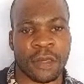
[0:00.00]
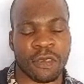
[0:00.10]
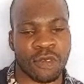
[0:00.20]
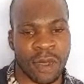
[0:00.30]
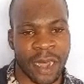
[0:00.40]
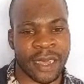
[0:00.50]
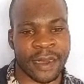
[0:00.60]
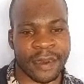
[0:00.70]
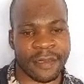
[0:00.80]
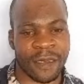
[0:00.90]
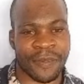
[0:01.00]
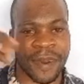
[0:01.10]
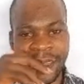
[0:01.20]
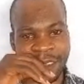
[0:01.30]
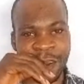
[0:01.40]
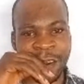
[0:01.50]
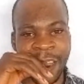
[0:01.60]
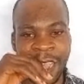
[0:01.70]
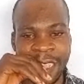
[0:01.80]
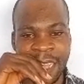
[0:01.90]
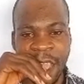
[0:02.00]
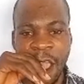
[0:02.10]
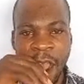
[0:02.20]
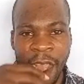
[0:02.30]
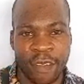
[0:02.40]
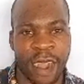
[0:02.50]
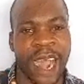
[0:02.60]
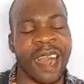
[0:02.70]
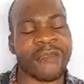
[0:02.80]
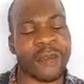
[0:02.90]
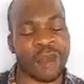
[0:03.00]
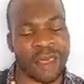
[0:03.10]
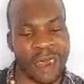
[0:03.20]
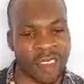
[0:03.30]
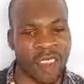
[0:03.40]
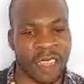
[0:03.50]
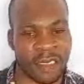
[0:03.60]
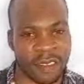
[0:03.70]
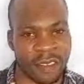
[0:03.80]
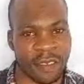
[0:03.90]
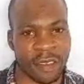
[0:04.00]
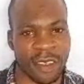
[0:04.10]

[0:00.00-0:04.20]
you can increase the price, all right? And you can have a monthly charges.